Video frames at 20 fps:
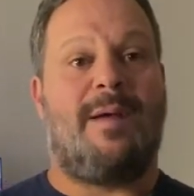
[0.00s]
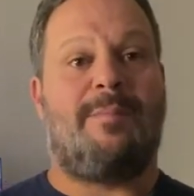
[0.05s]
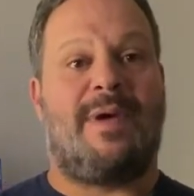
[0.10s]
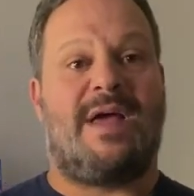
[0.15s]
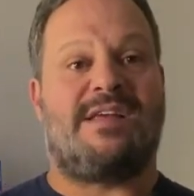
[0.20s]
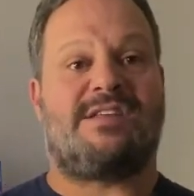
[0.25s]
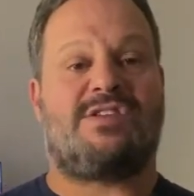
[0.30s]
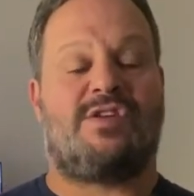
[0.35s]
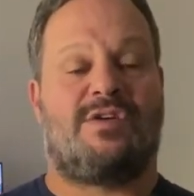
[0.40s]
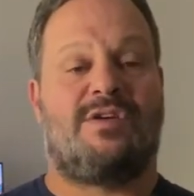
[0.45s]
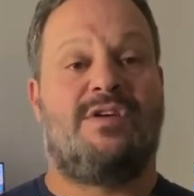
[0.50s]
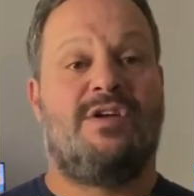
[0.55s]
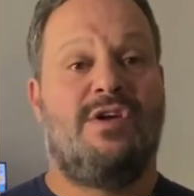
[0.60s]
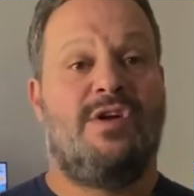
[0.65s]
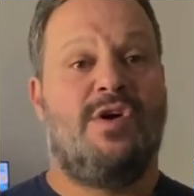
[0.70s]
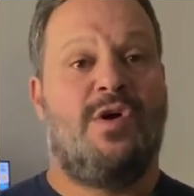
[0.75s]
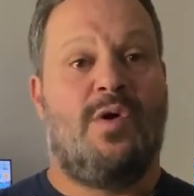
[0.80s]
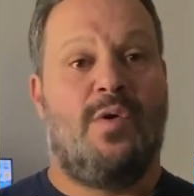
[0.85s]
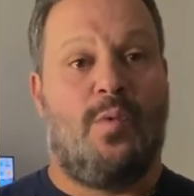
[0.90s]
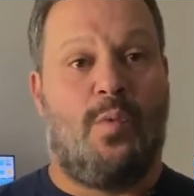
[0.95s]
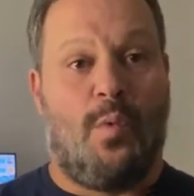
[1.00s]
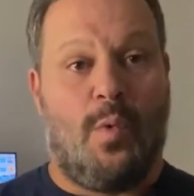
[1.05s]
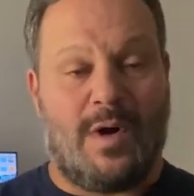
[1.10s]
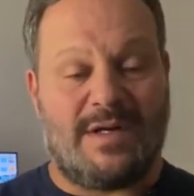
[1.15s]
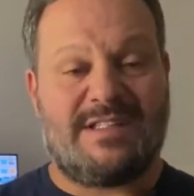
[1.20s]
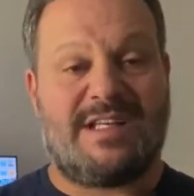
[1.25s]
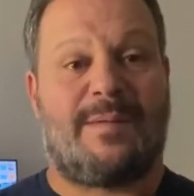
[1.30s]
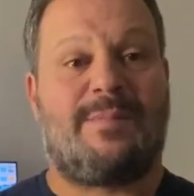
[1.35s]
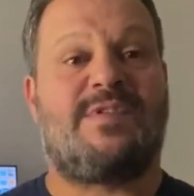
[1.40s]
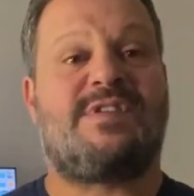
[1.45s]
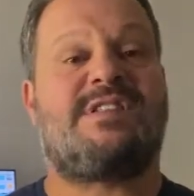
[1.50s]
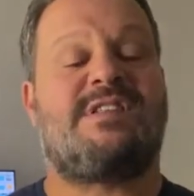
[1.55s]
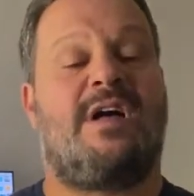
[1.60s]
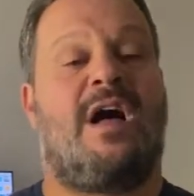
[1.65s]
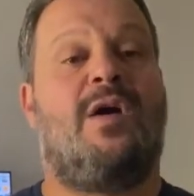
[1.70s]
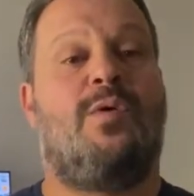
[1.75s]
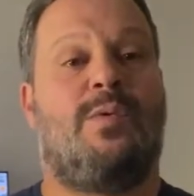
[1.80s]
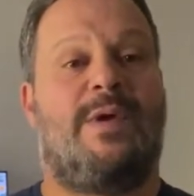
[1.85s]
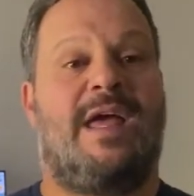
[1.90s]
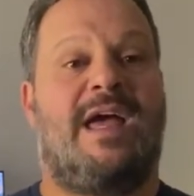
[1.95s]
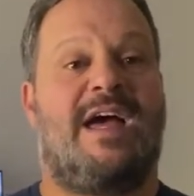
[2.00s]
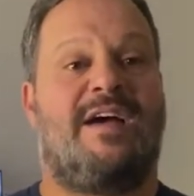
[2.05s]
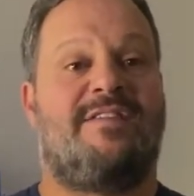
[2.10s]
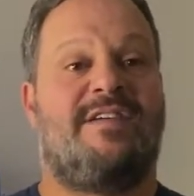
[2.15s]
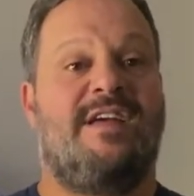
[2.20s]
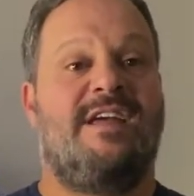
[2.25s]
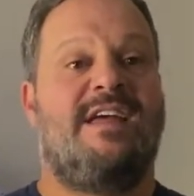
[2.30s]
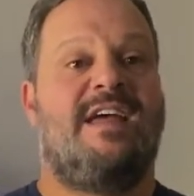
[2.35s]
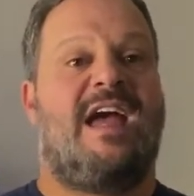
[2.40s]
based on what type of style we have,